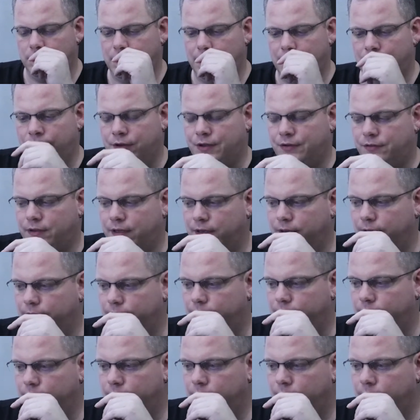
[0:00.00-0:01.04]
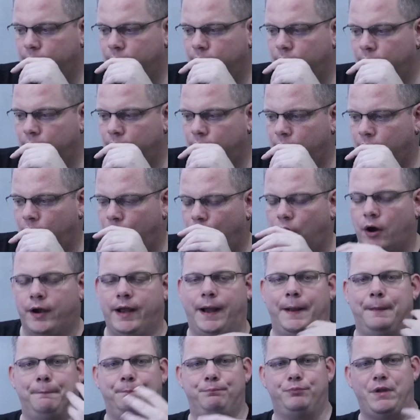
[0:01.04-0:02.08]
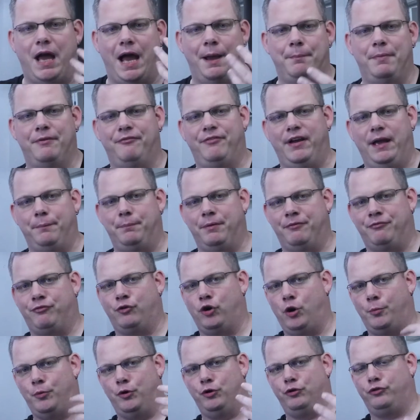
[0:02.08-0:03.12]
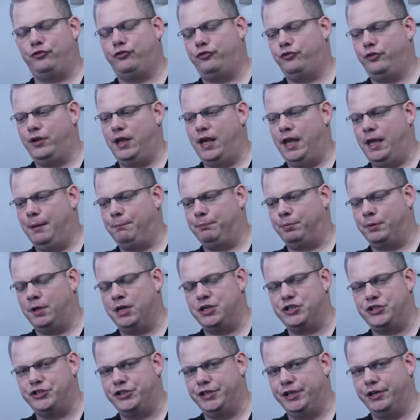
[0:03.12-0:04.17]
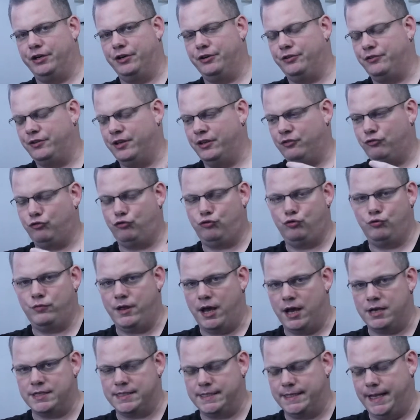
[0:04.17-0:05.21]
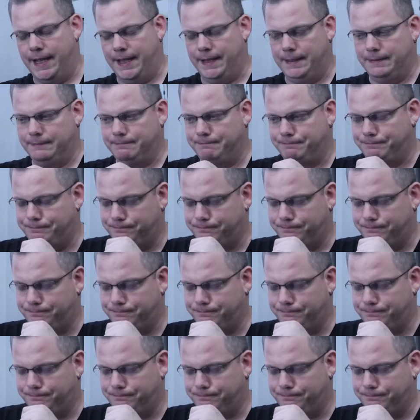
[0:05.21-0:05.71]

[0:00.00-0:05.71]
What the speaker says: How do I say this? Okay, I've been vaping for almost 8+ years, since 2008.